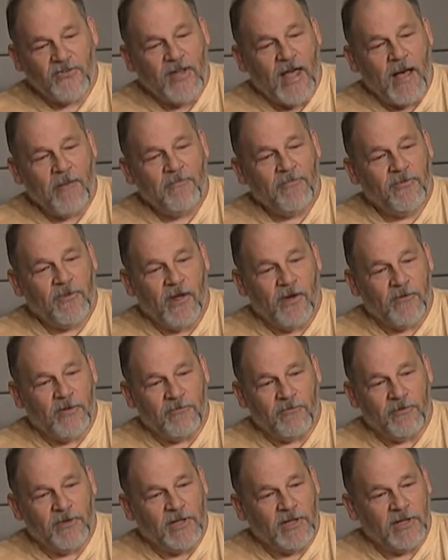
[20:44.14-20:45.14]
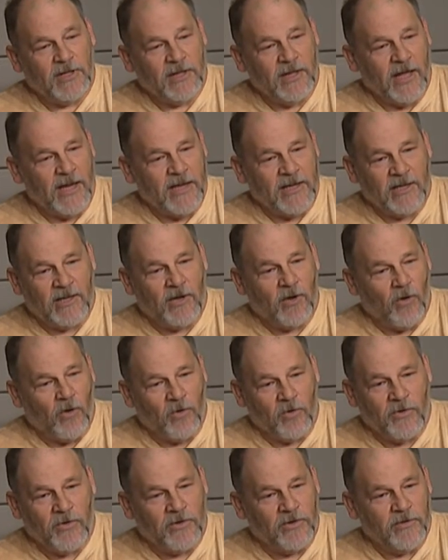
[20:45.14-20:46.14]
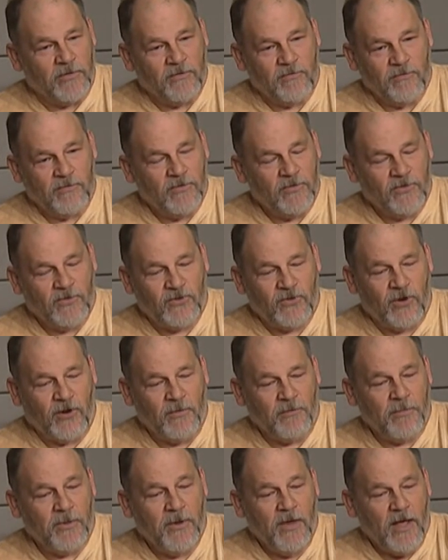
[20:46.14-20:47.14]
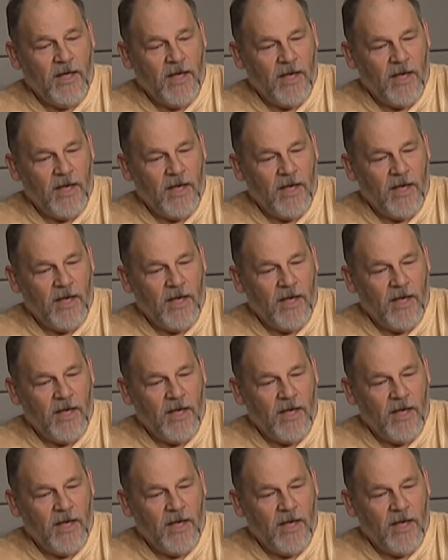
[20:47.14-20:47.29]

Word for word: sap flow, the really light golden yeah. syrup.